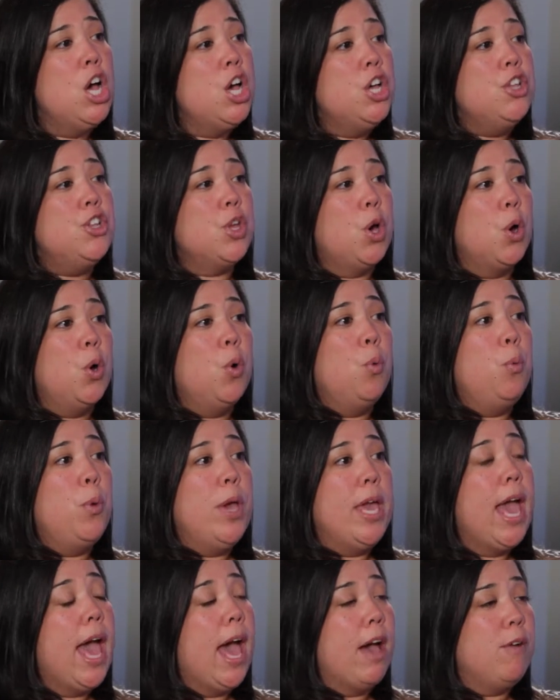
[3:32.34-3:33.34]
So
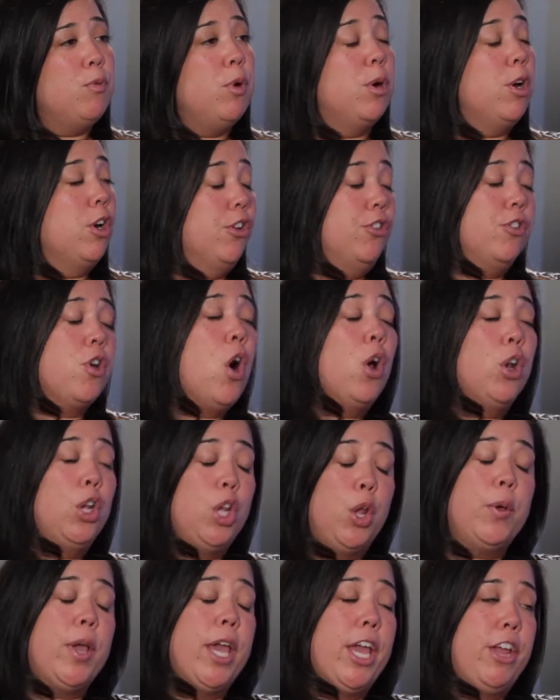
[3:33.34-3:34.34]
we have what is called
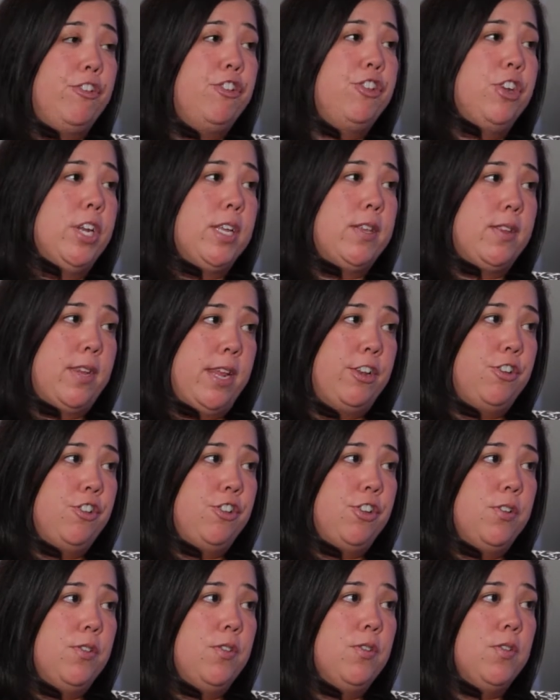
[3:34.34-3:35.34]
location
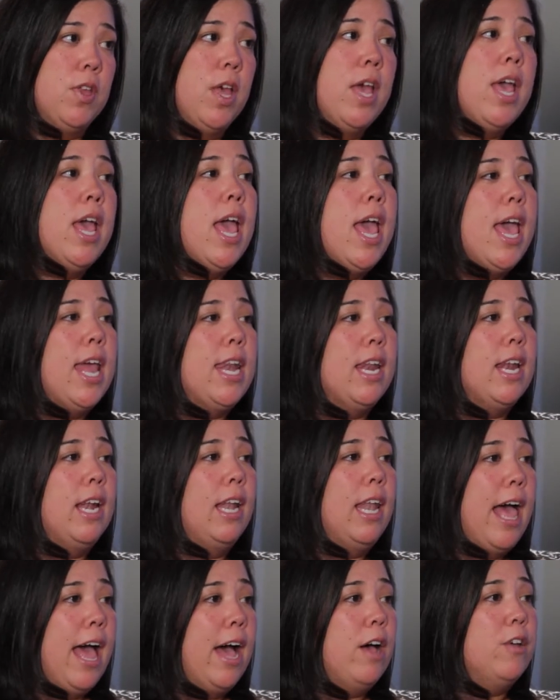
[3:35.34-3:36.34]
extensions, and it
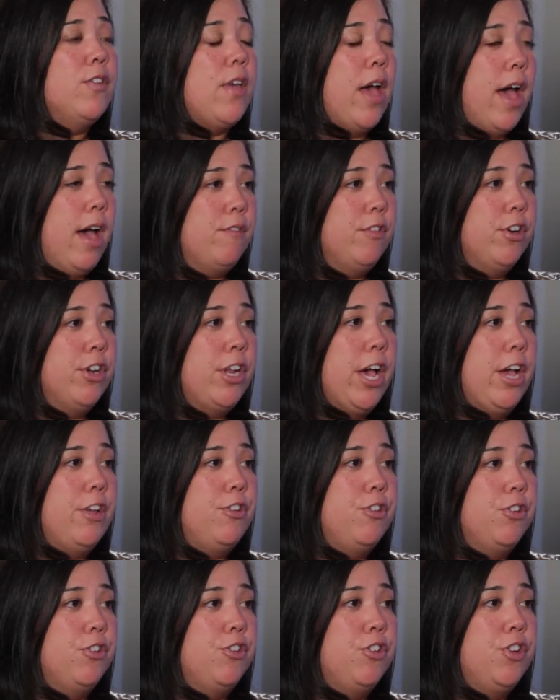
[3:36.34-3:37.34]
allows
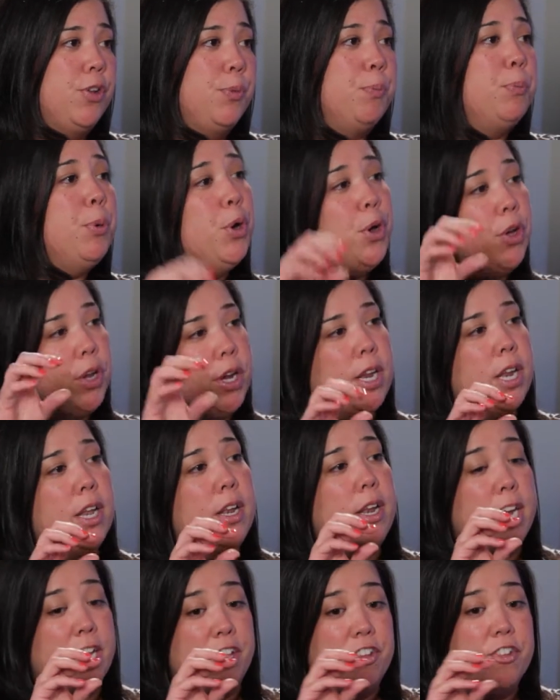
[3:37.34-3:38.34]
advertisers to put
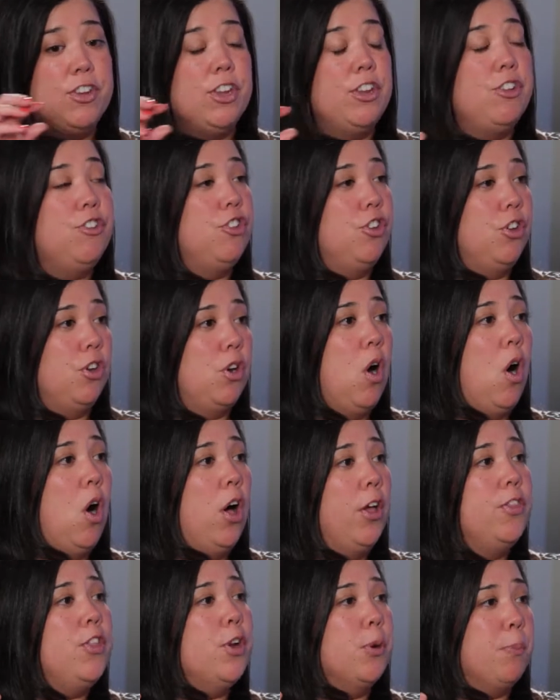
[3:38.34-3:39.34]
an extension
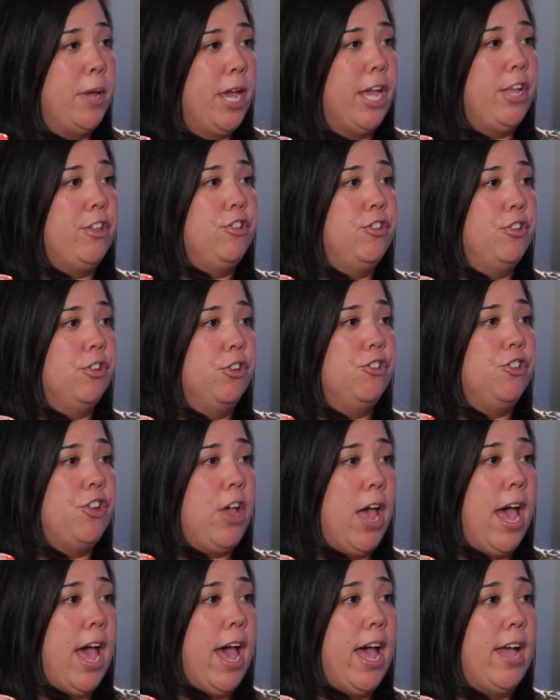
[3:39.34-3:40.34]
on their paid search
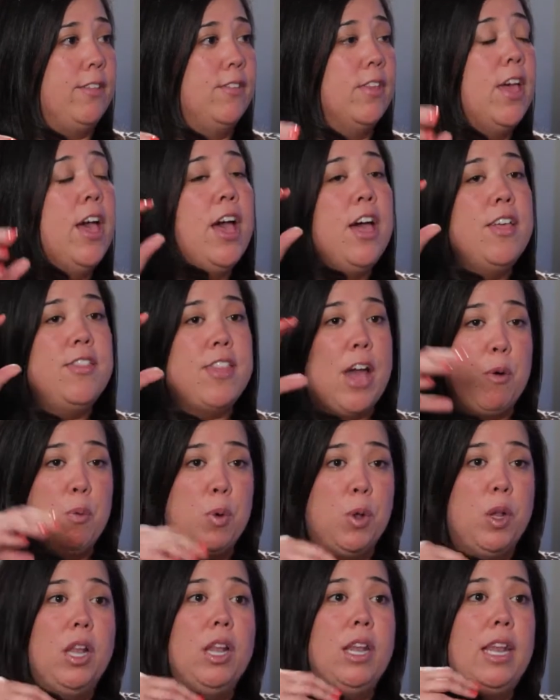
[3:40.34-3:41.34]
ads that
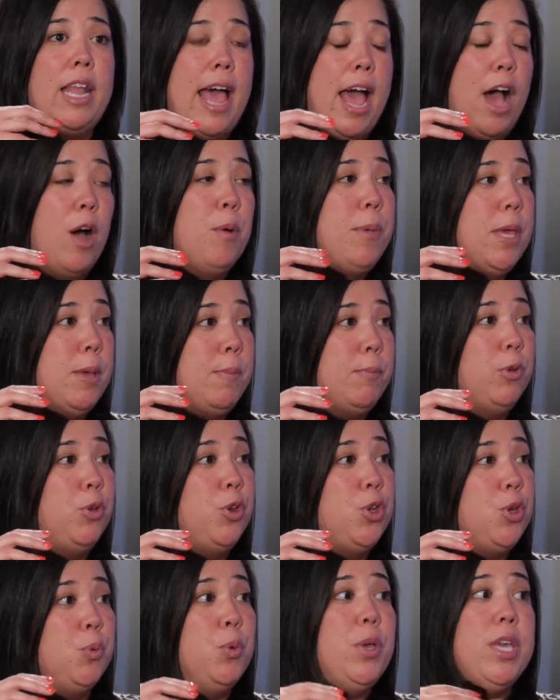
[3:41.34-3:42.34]
will allow people
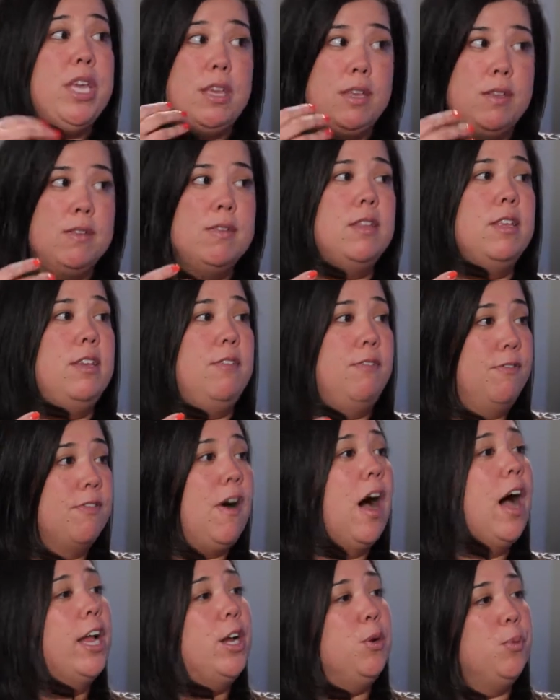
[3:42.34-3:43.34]
to easily
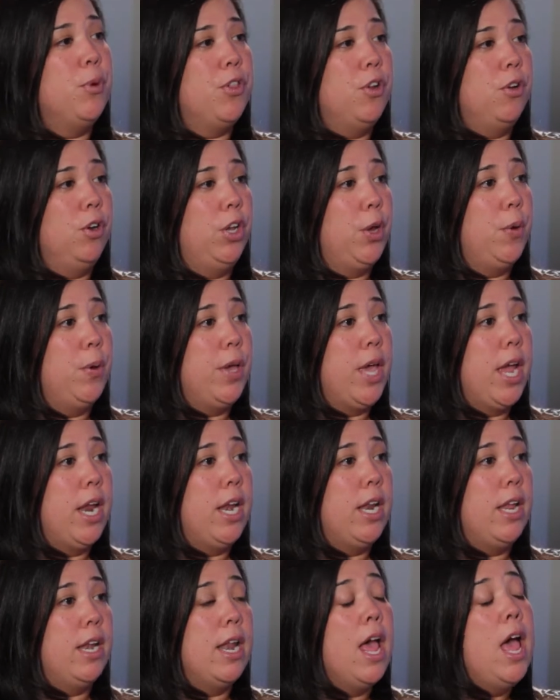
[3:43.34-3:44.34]
find where they're
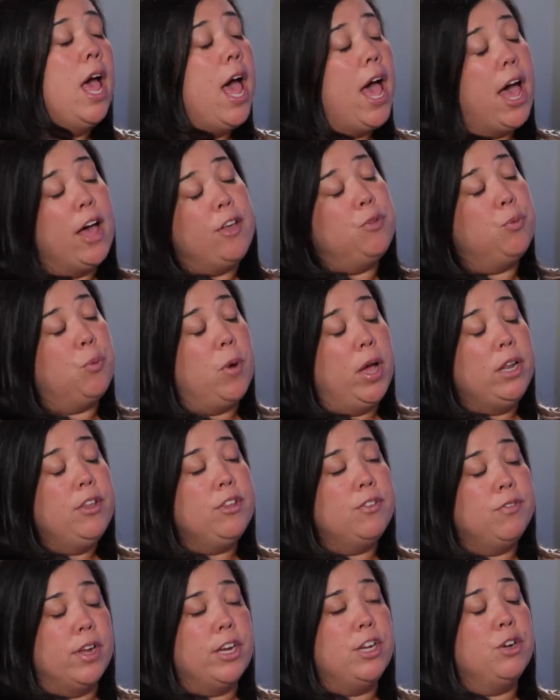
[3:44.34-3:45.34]
located as well
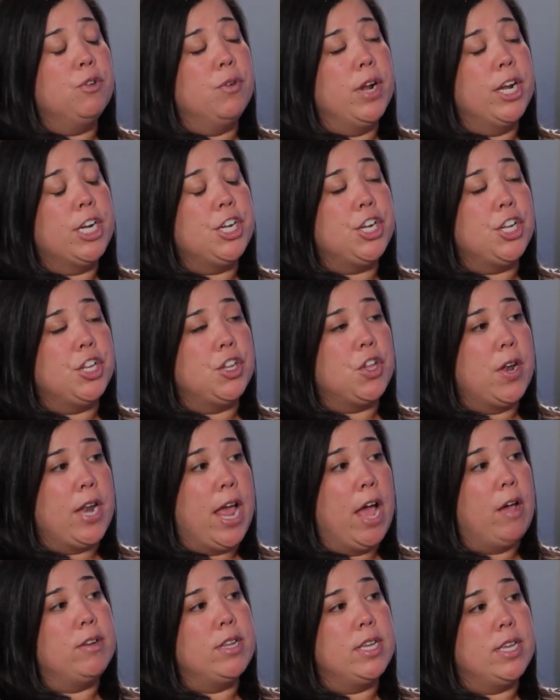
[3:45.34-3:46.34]
as find directions on
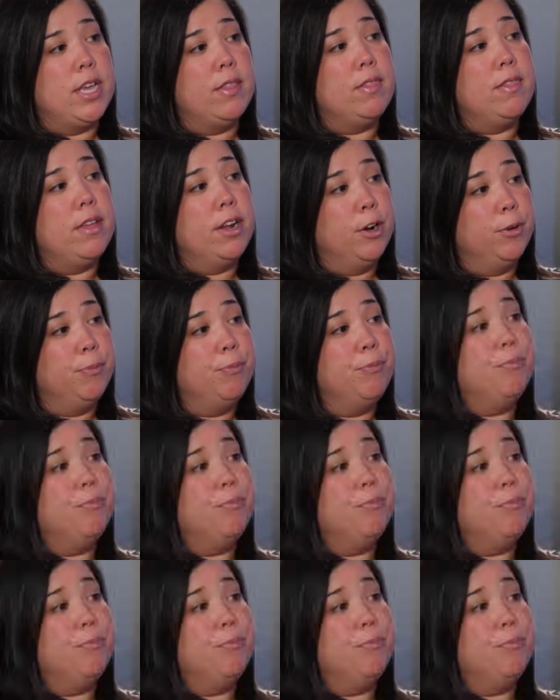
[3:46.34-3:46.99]
how to get there.